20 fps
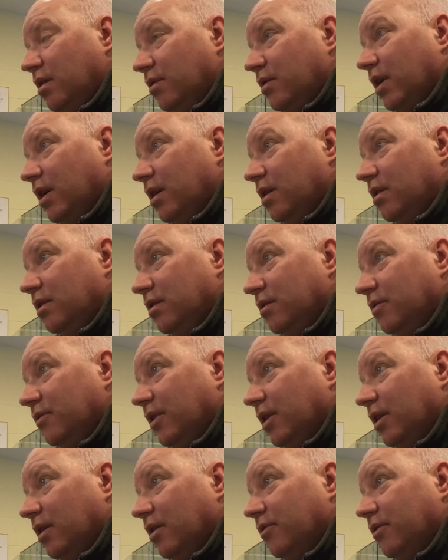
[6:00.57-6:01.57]
Okay,
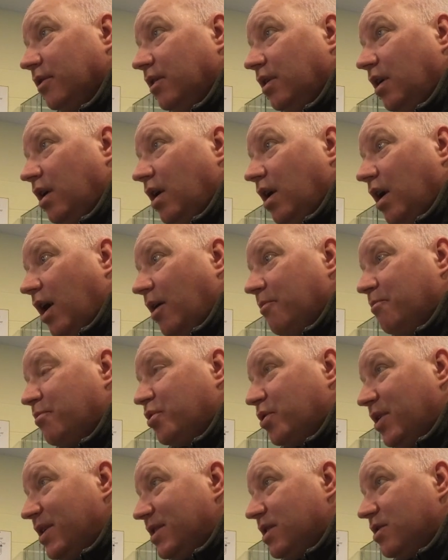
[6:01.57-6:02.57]
fair enough. I'm
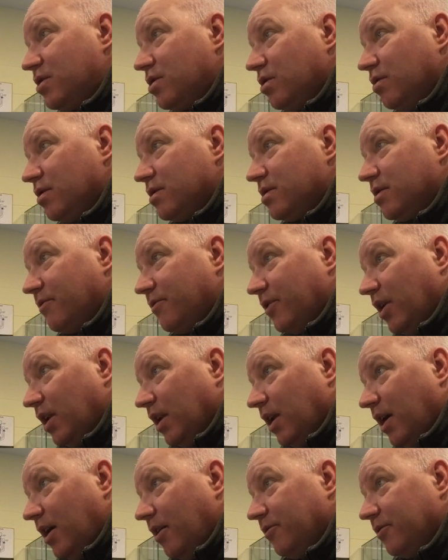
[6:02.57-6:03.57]
pretty sure it's the
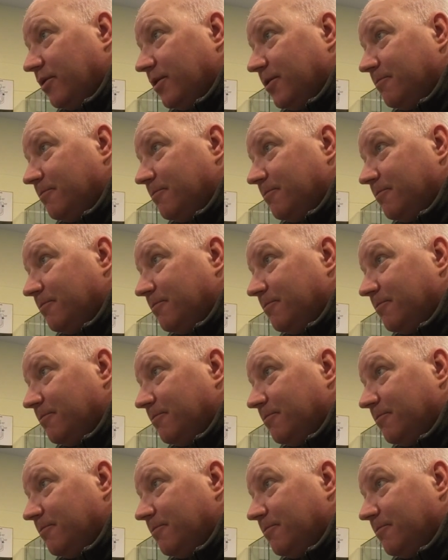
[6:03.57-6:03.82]
front left.